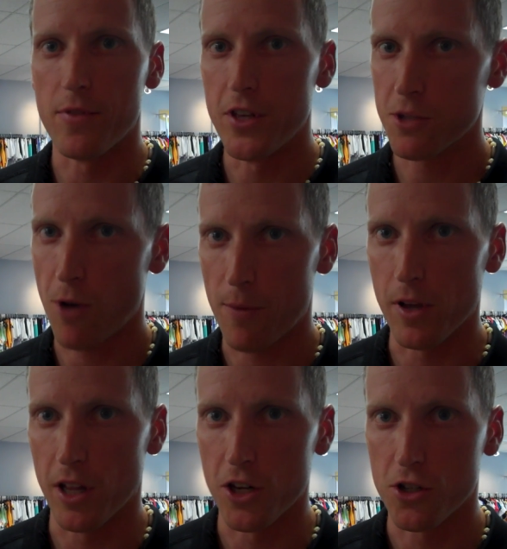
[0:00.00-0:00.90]
this
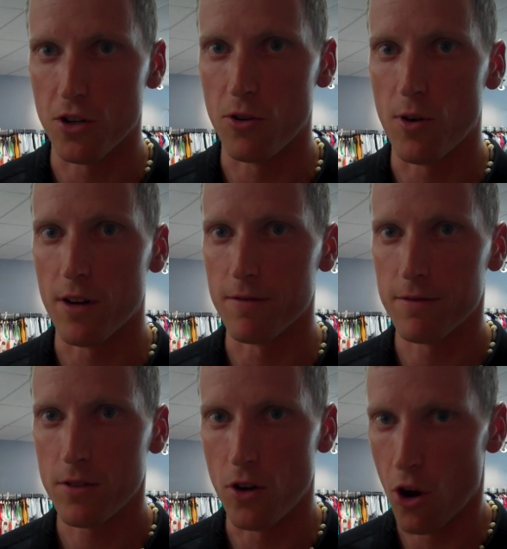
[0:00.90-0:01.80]
population who
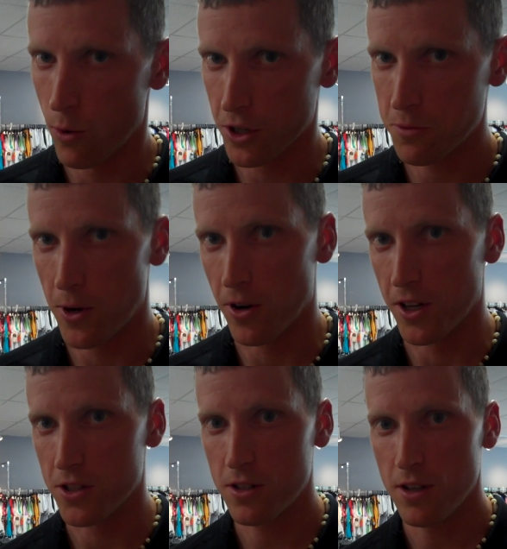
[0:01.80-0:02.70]
have no
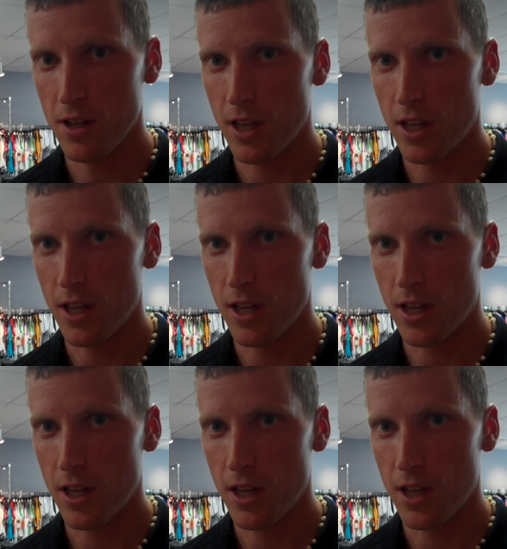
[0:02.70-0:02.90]
experience